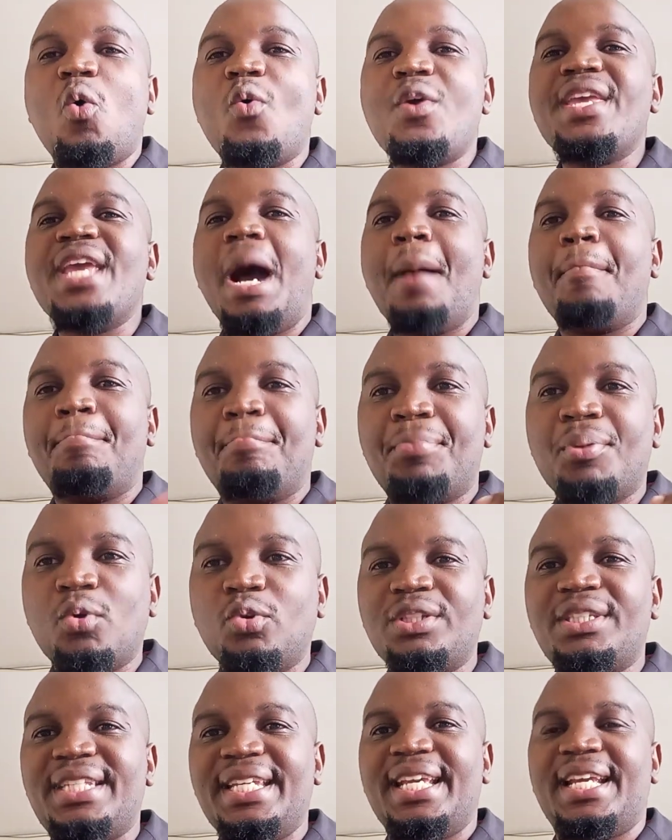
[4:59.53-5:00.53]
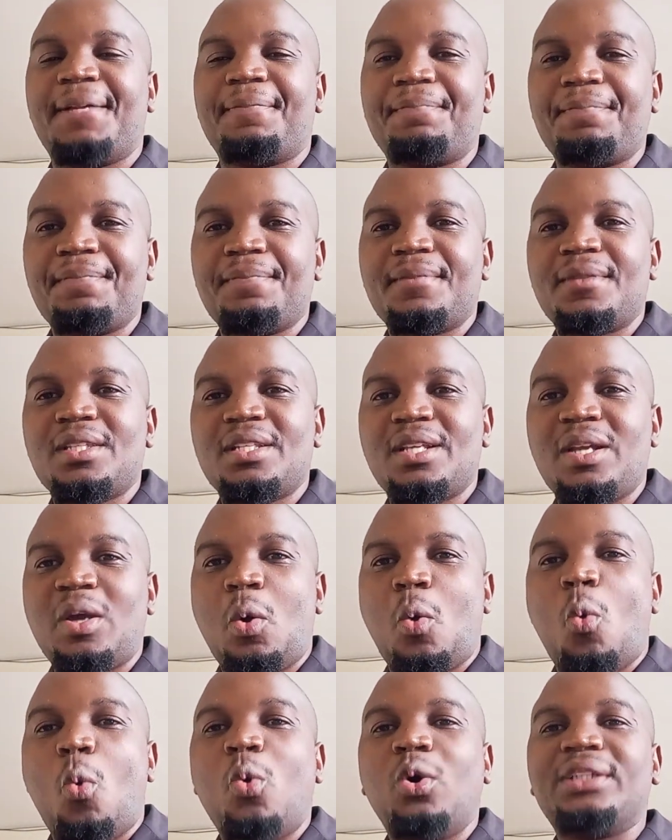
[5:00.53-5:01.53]
we are uprooting
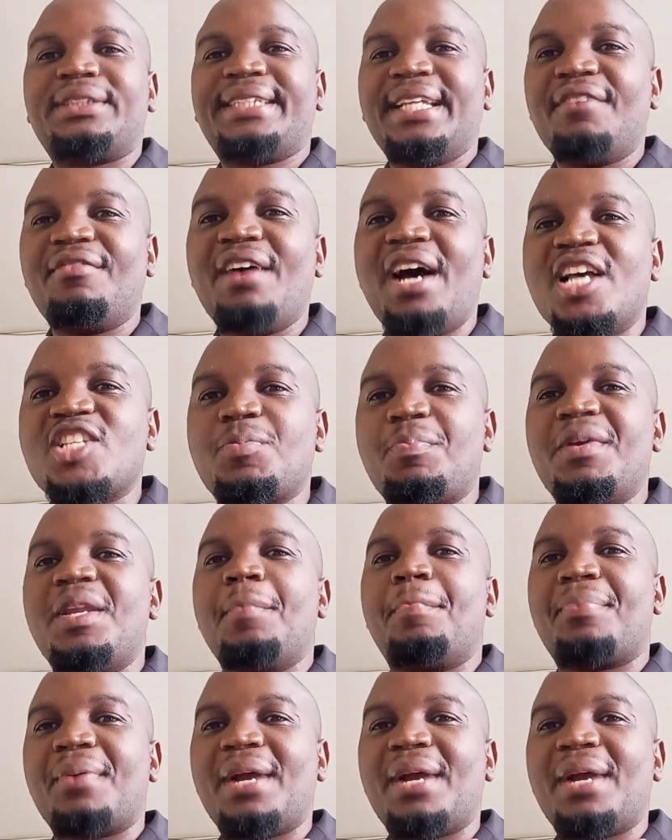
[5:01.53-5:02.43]
whatever has been